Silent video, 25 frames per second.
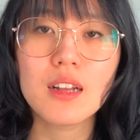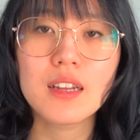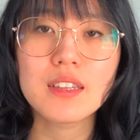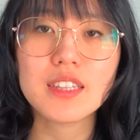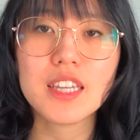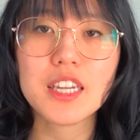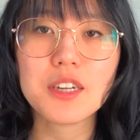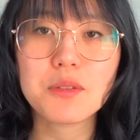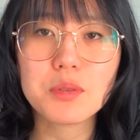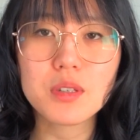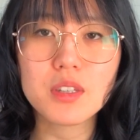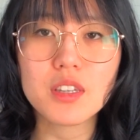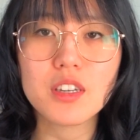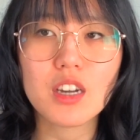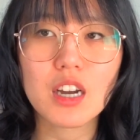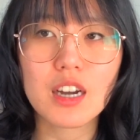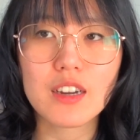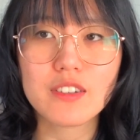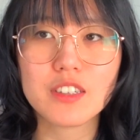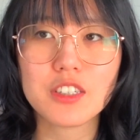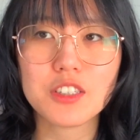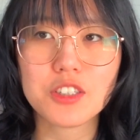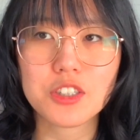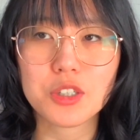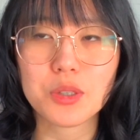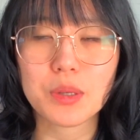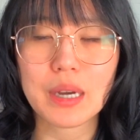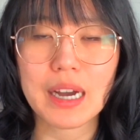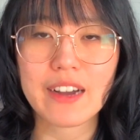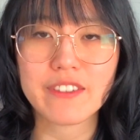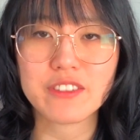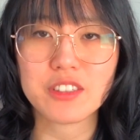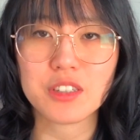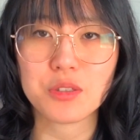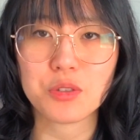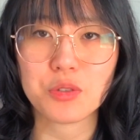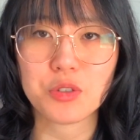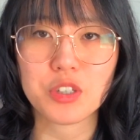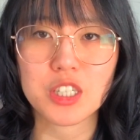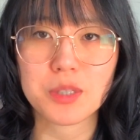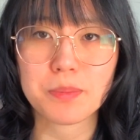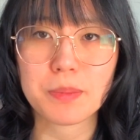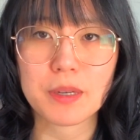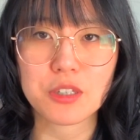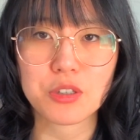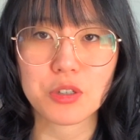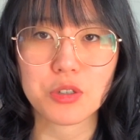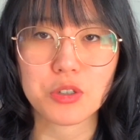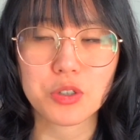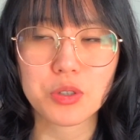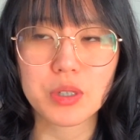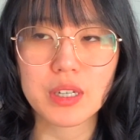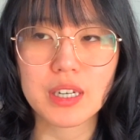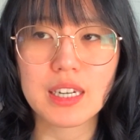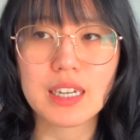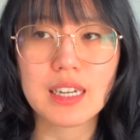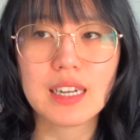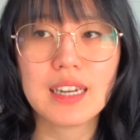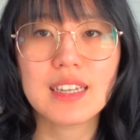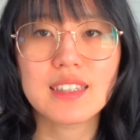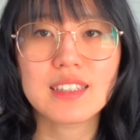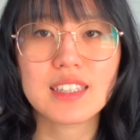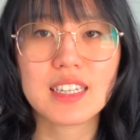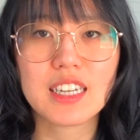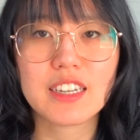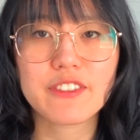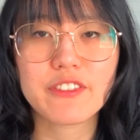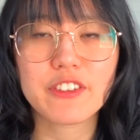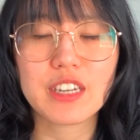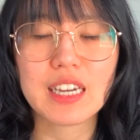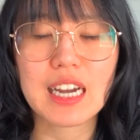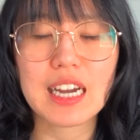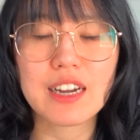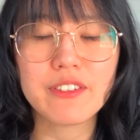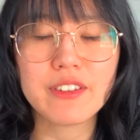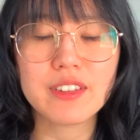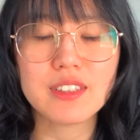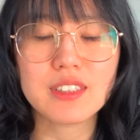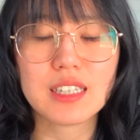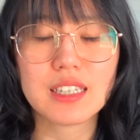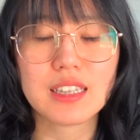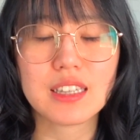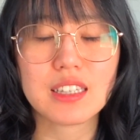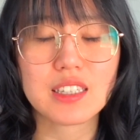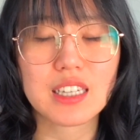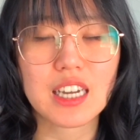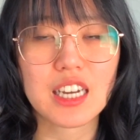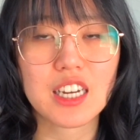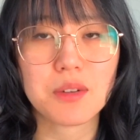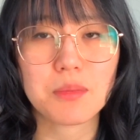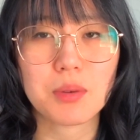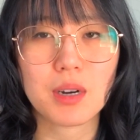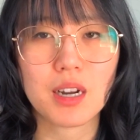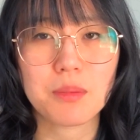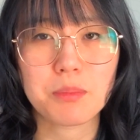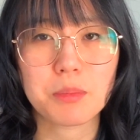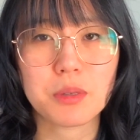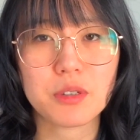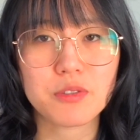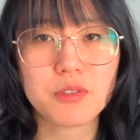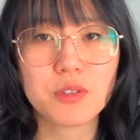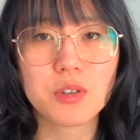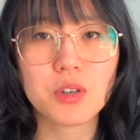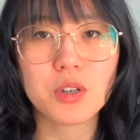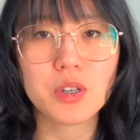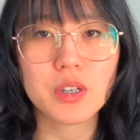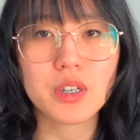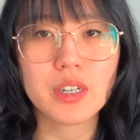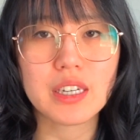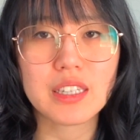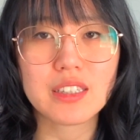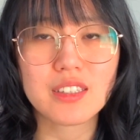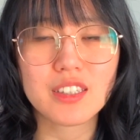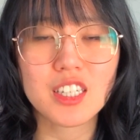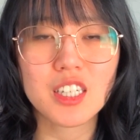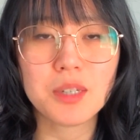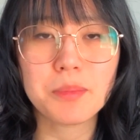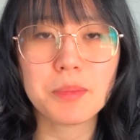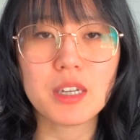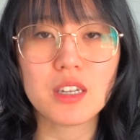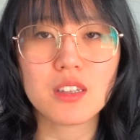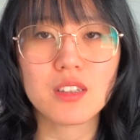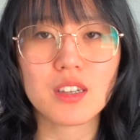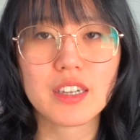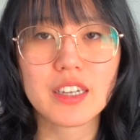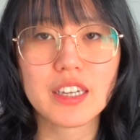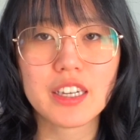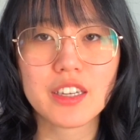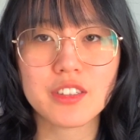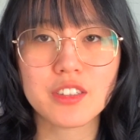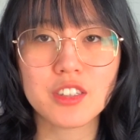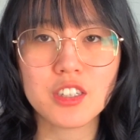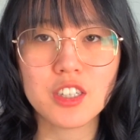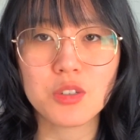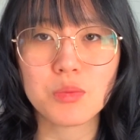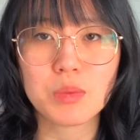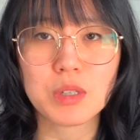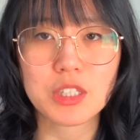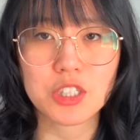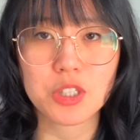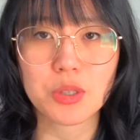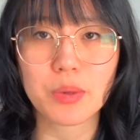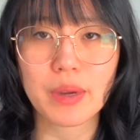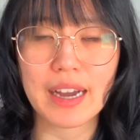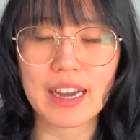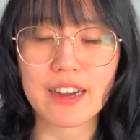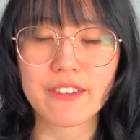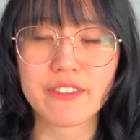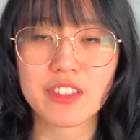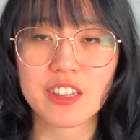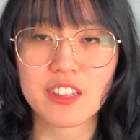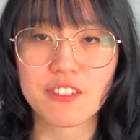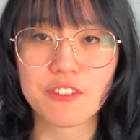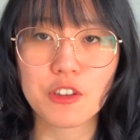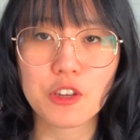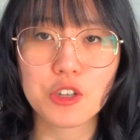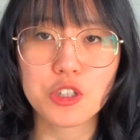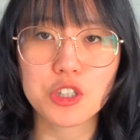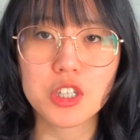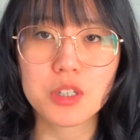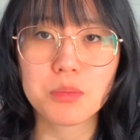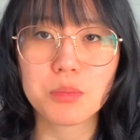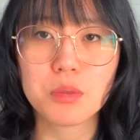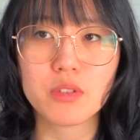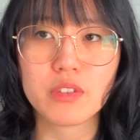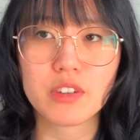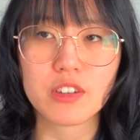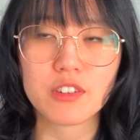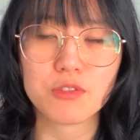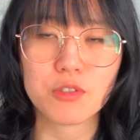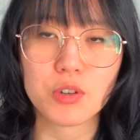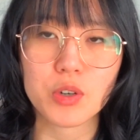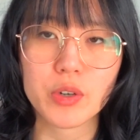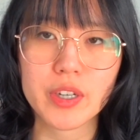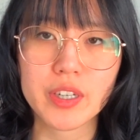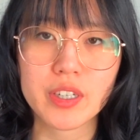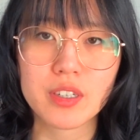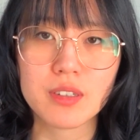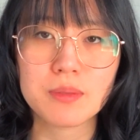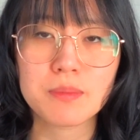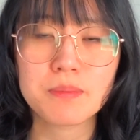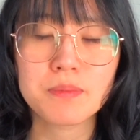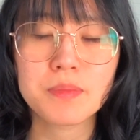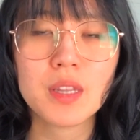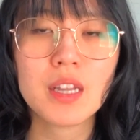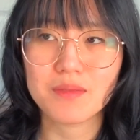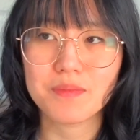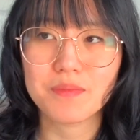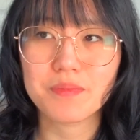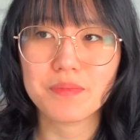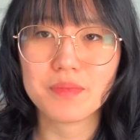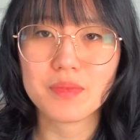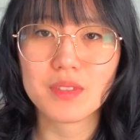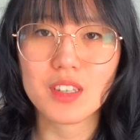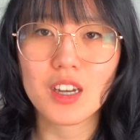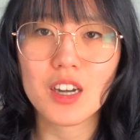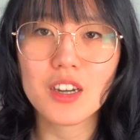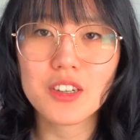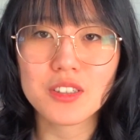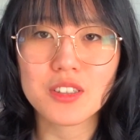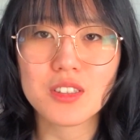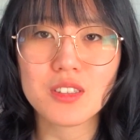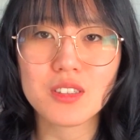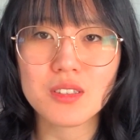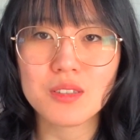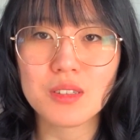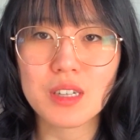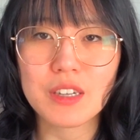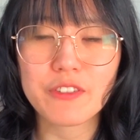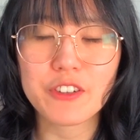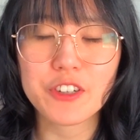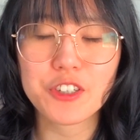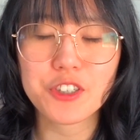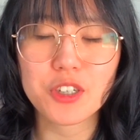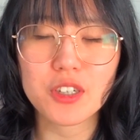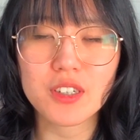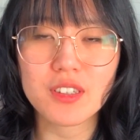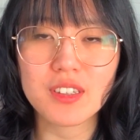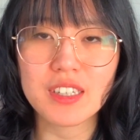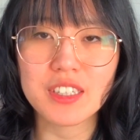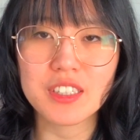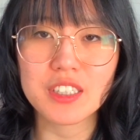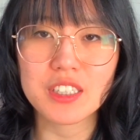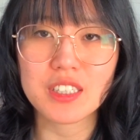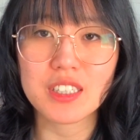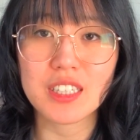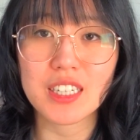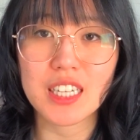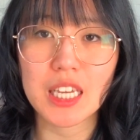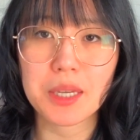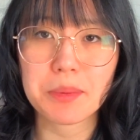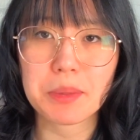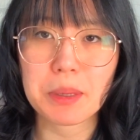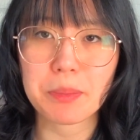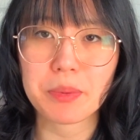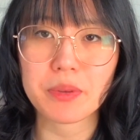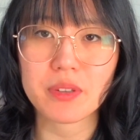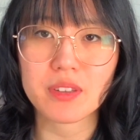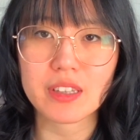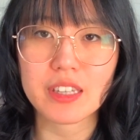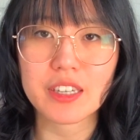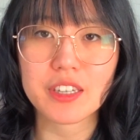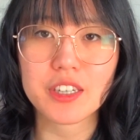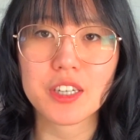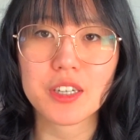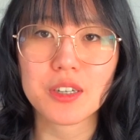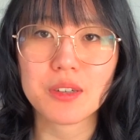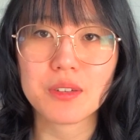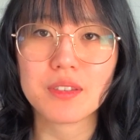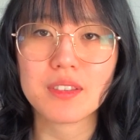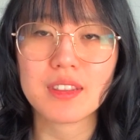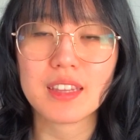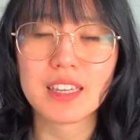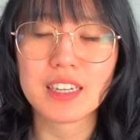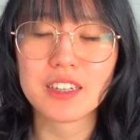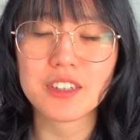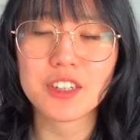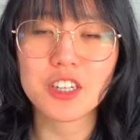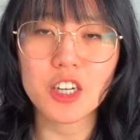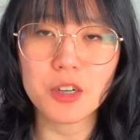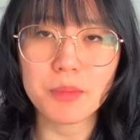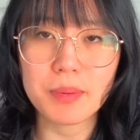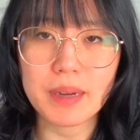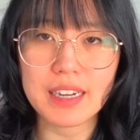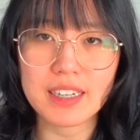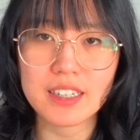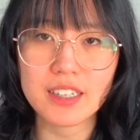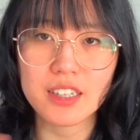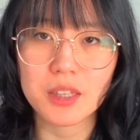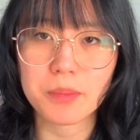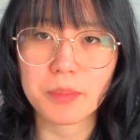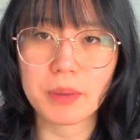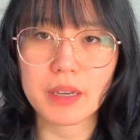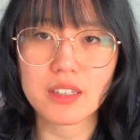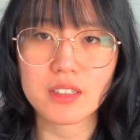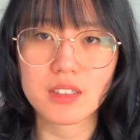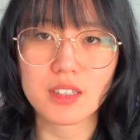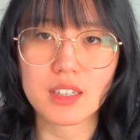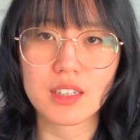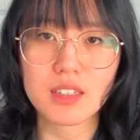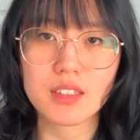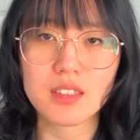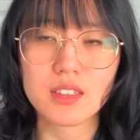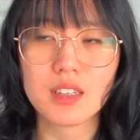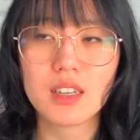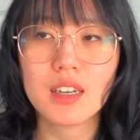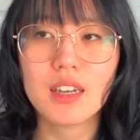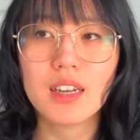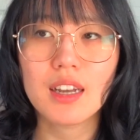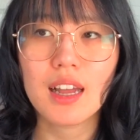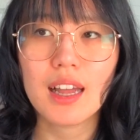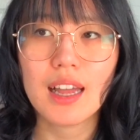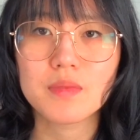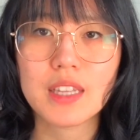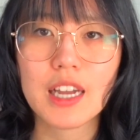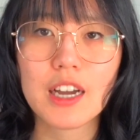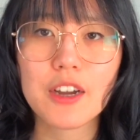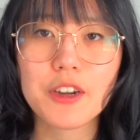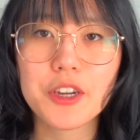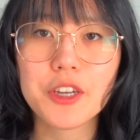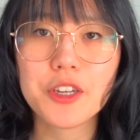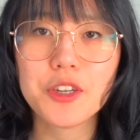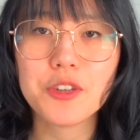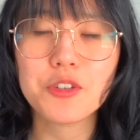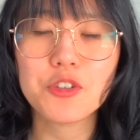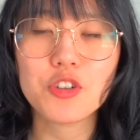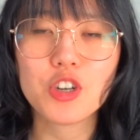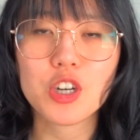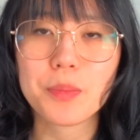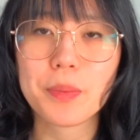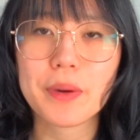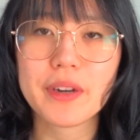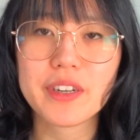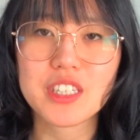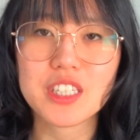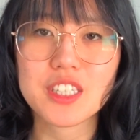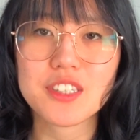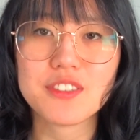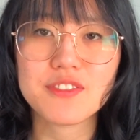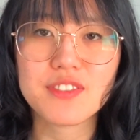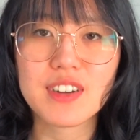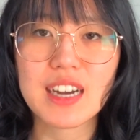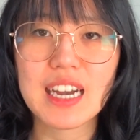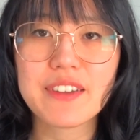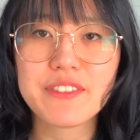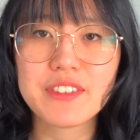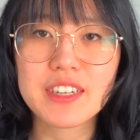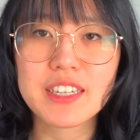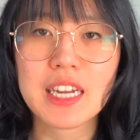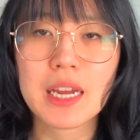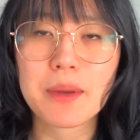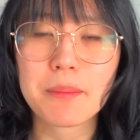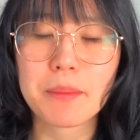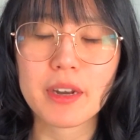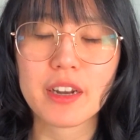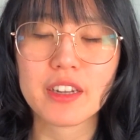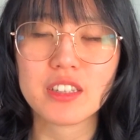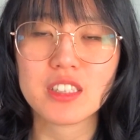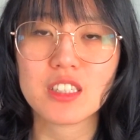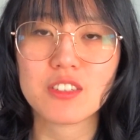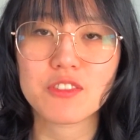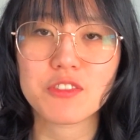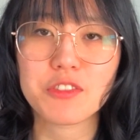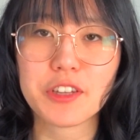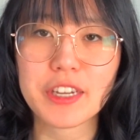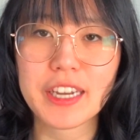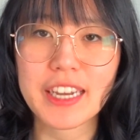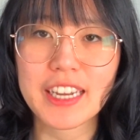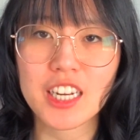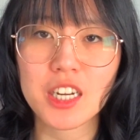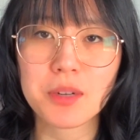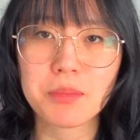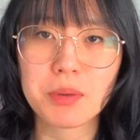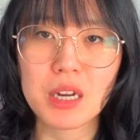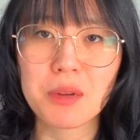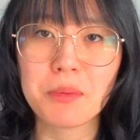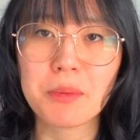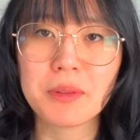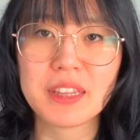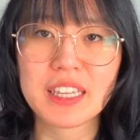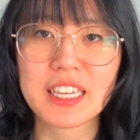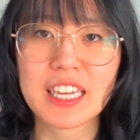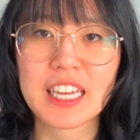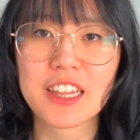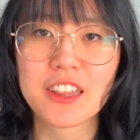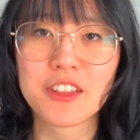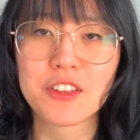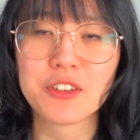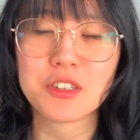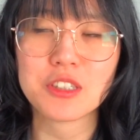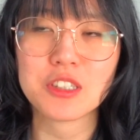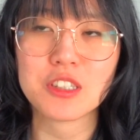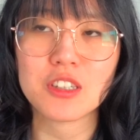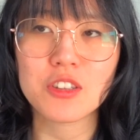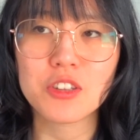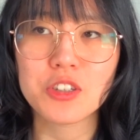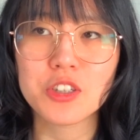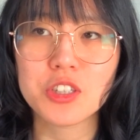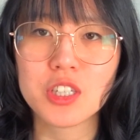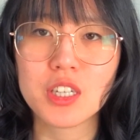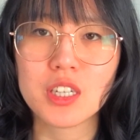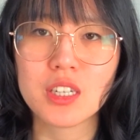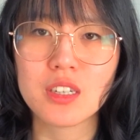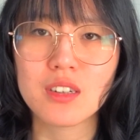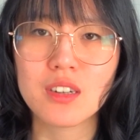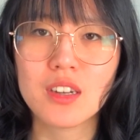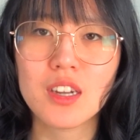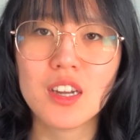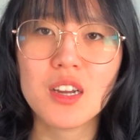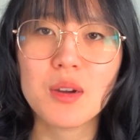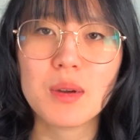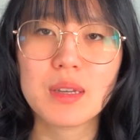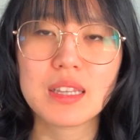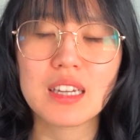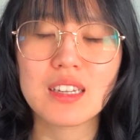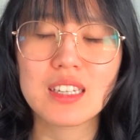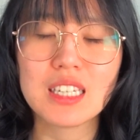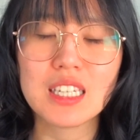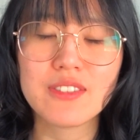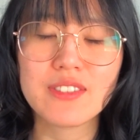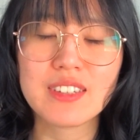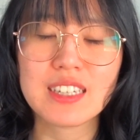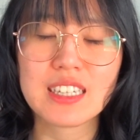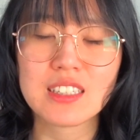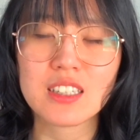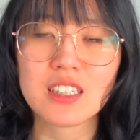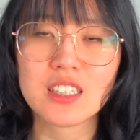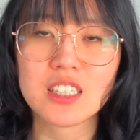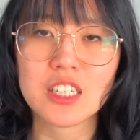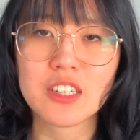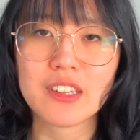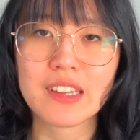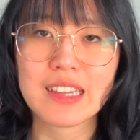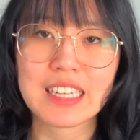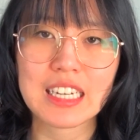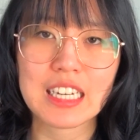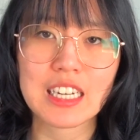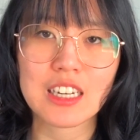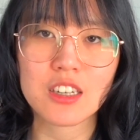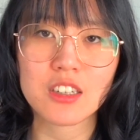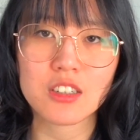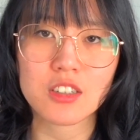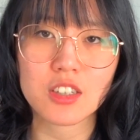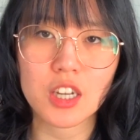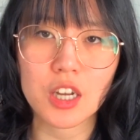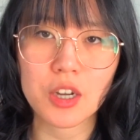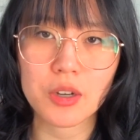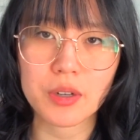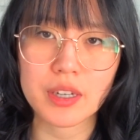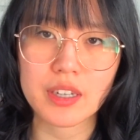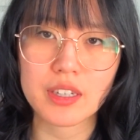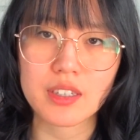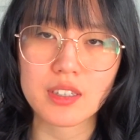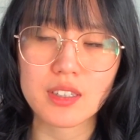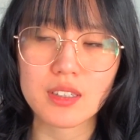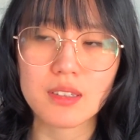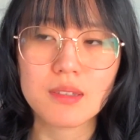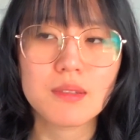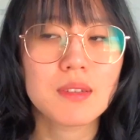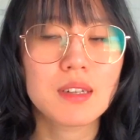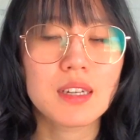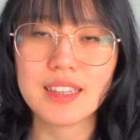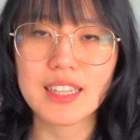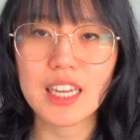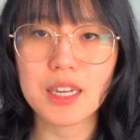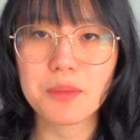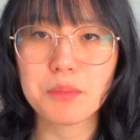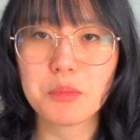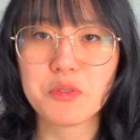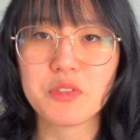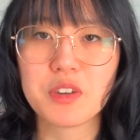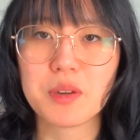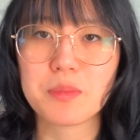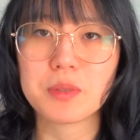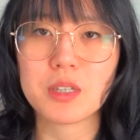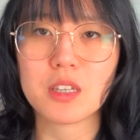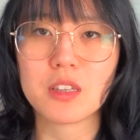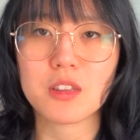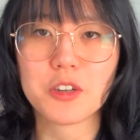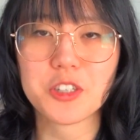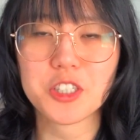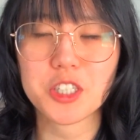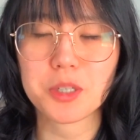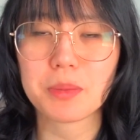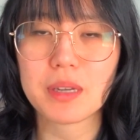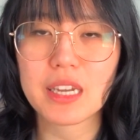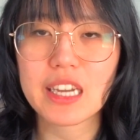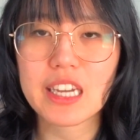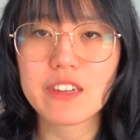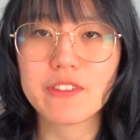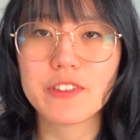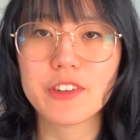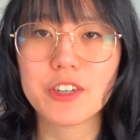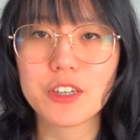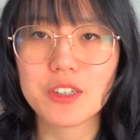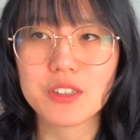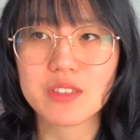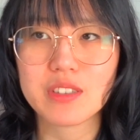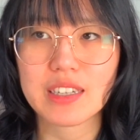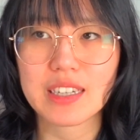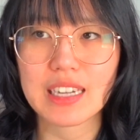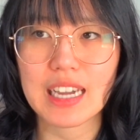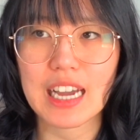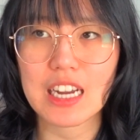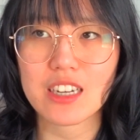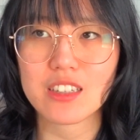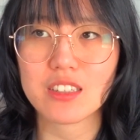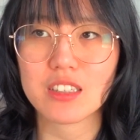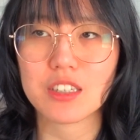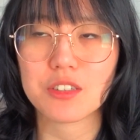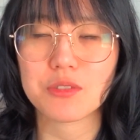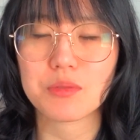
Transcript: They really often do have some sort of special trick that if you haven't seen this kind of problem before, it's gonna be a lot easier once you have in the future moving forward. Also, if you're struggling just to keep up with LeetCode, then go back to the basics. How can you incorporate just 5 to 10 minutes of looking at a problem and thinking through the solution without even necessarily needing to code it? Then move up to larger behaviors like actually